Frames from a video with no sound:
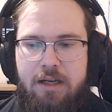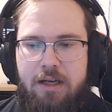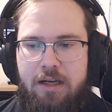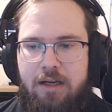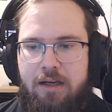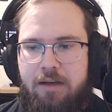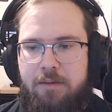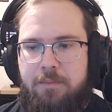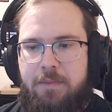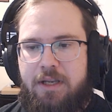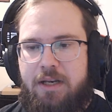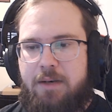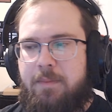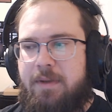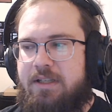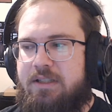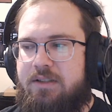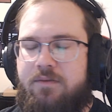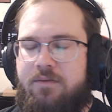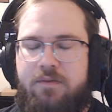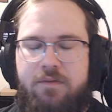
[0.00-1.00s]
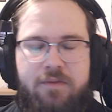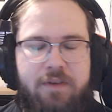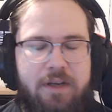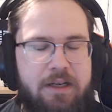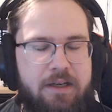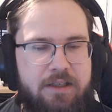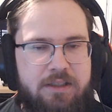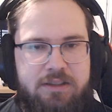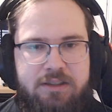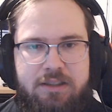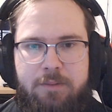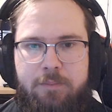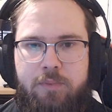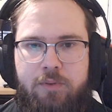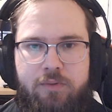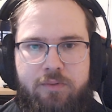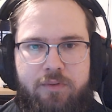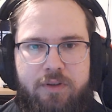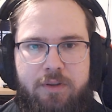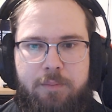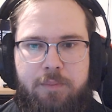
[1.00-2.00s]
And it makes it very simple
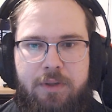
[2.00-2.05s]
for the